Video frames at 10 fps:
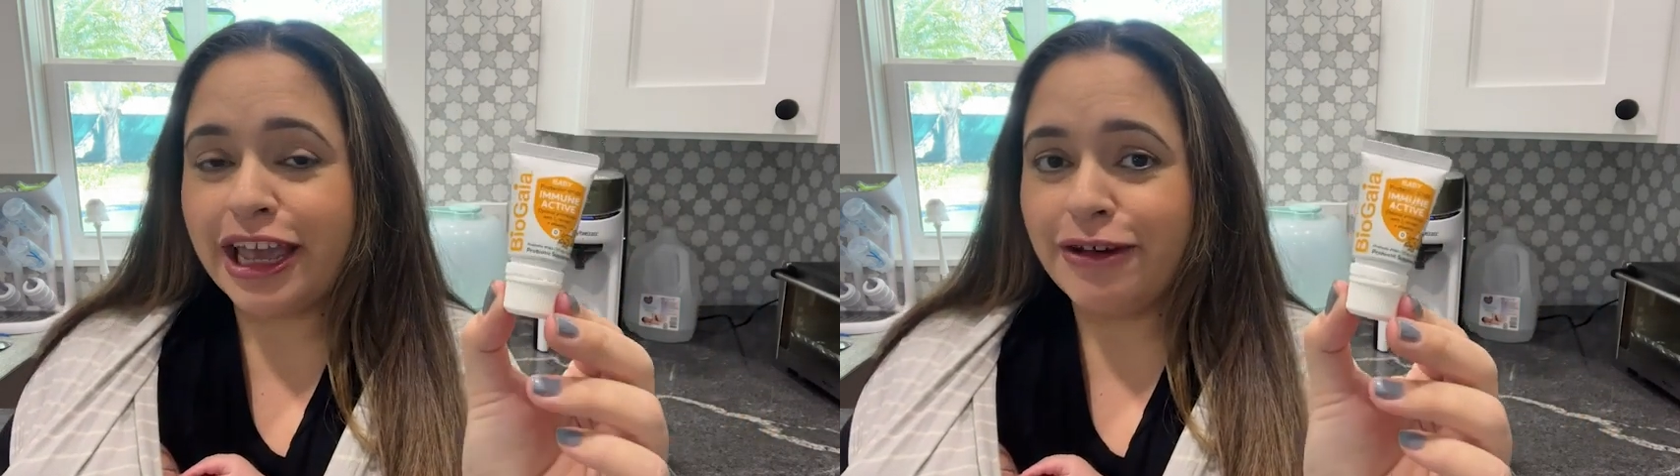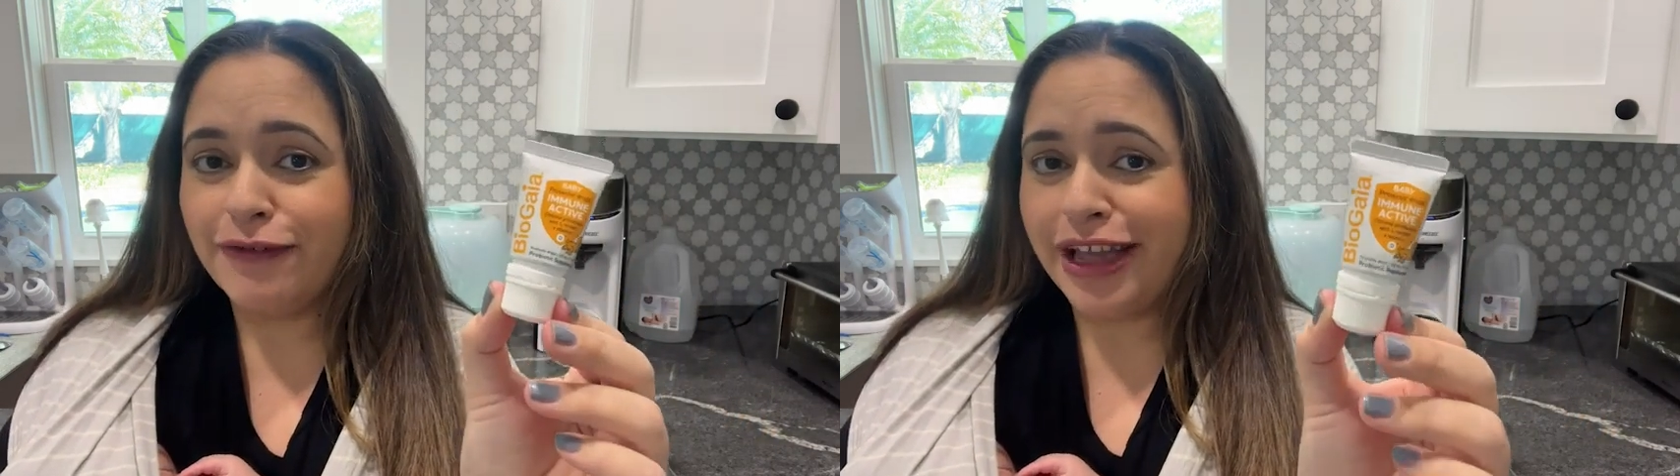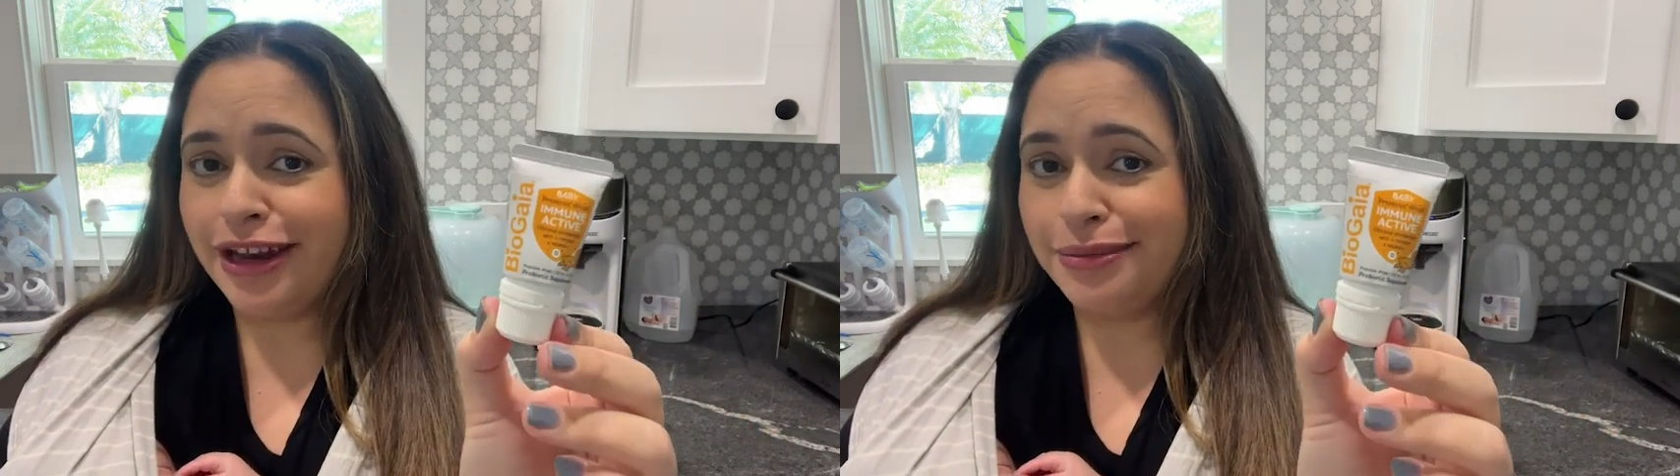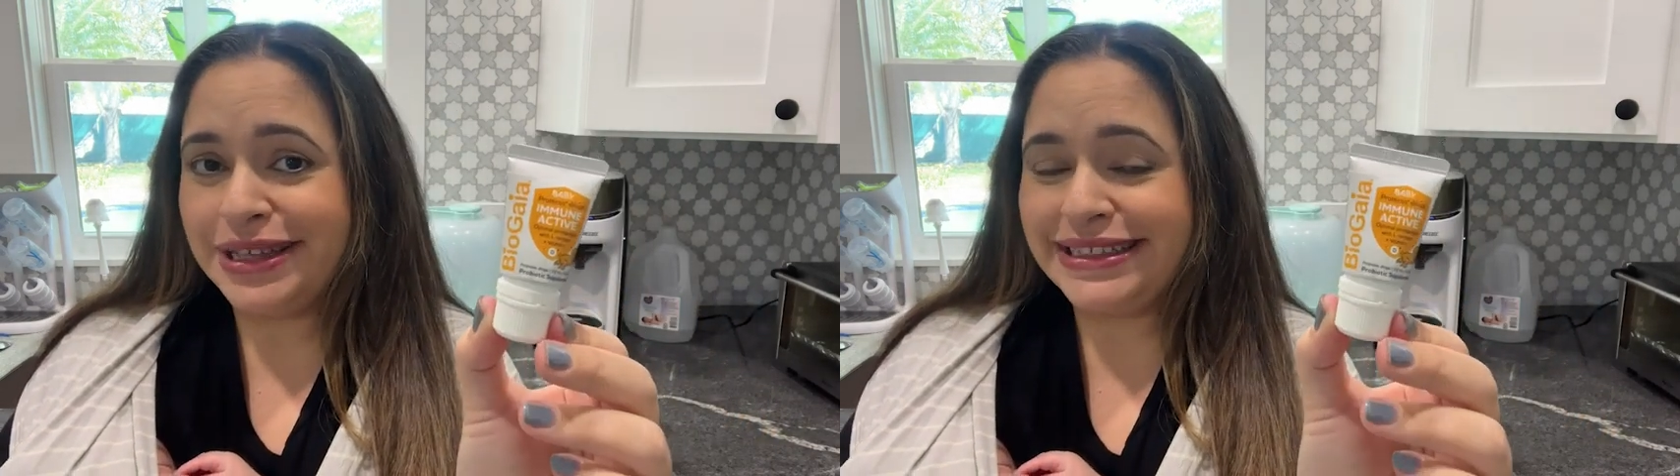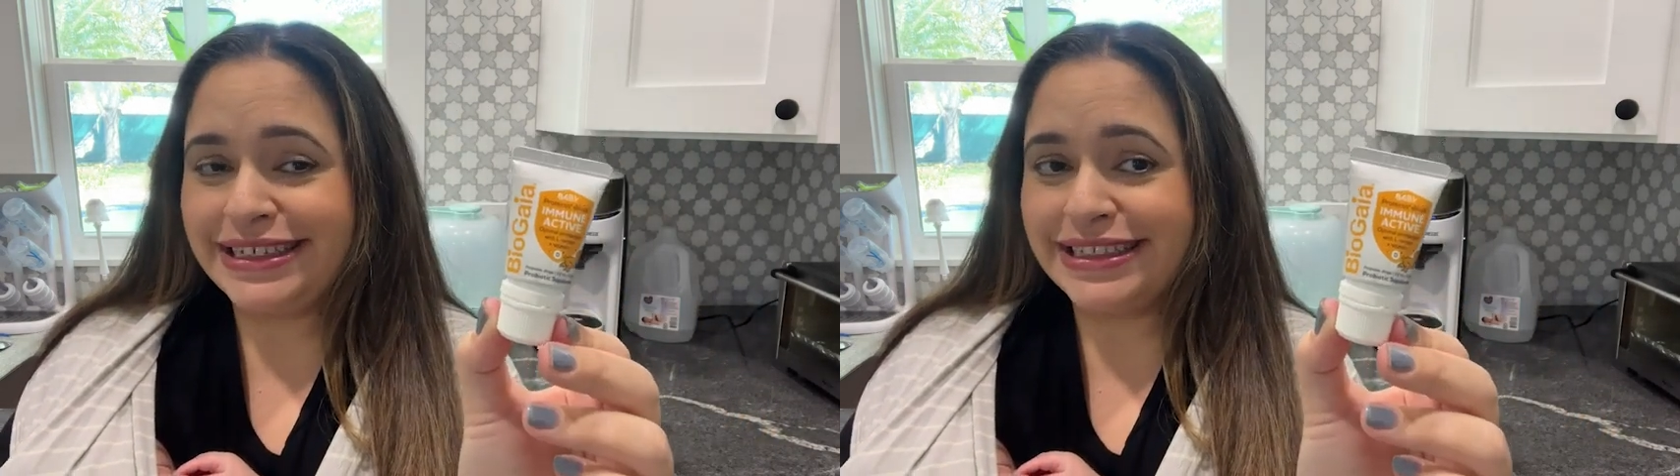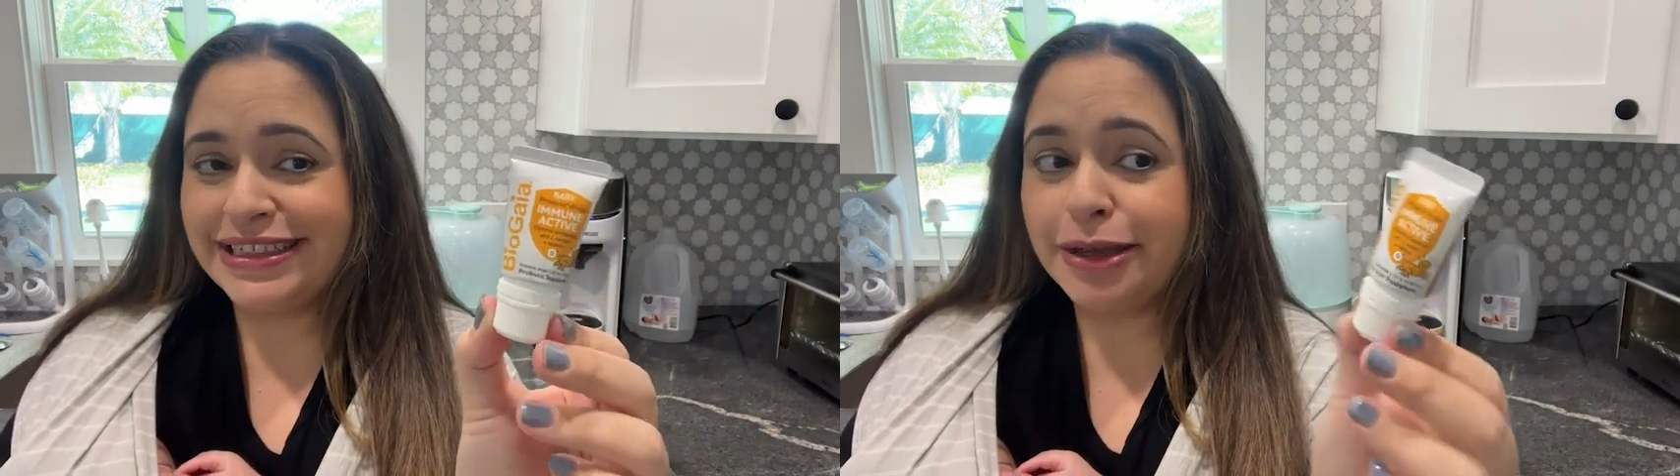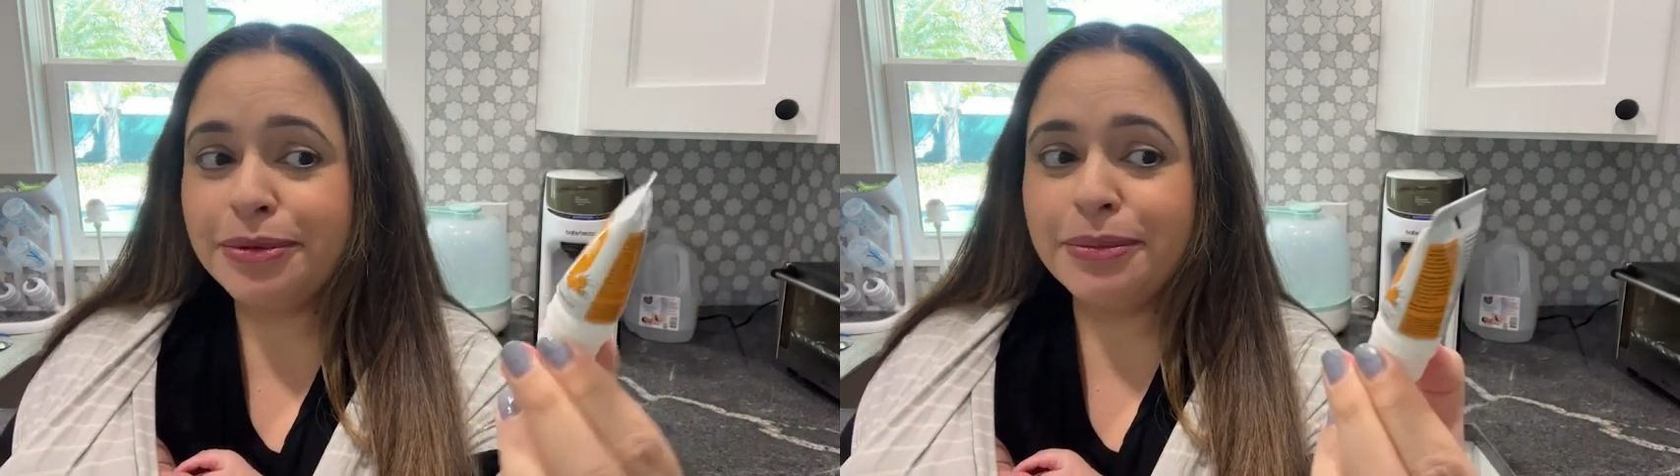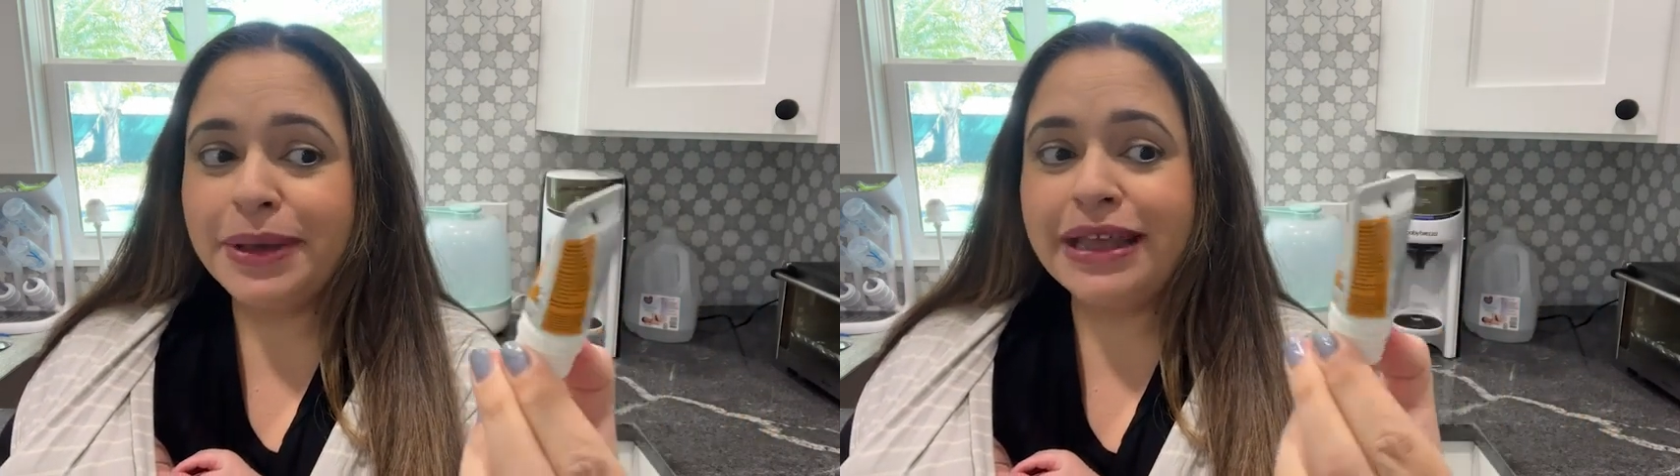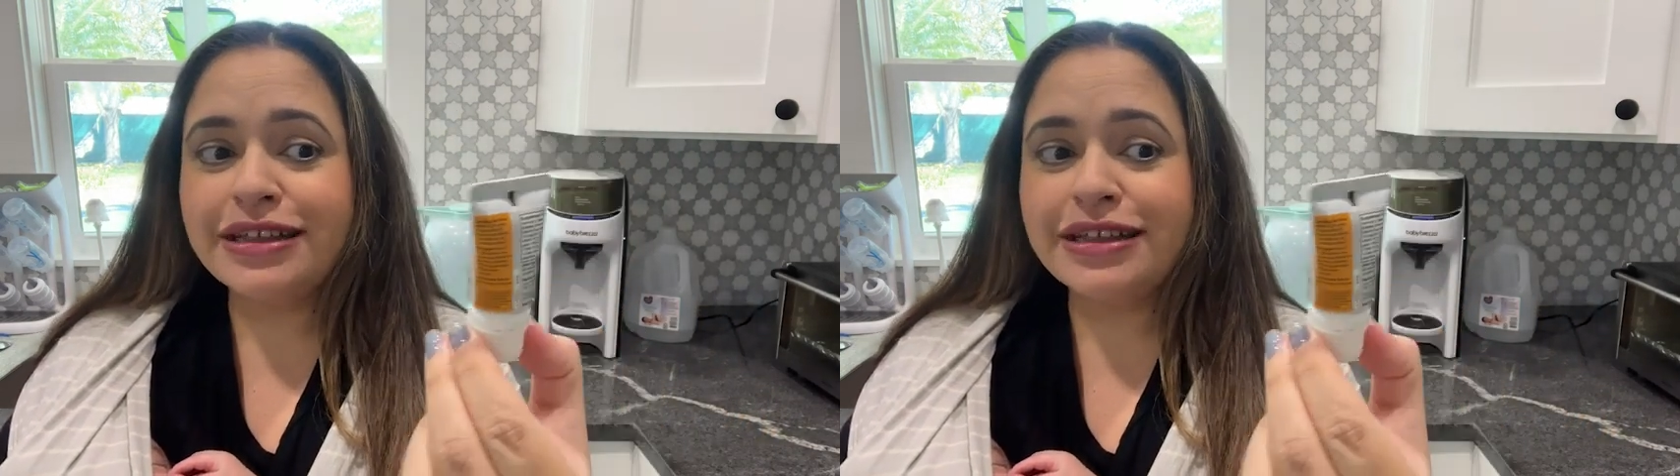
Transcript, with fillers: and vitamin D supplement.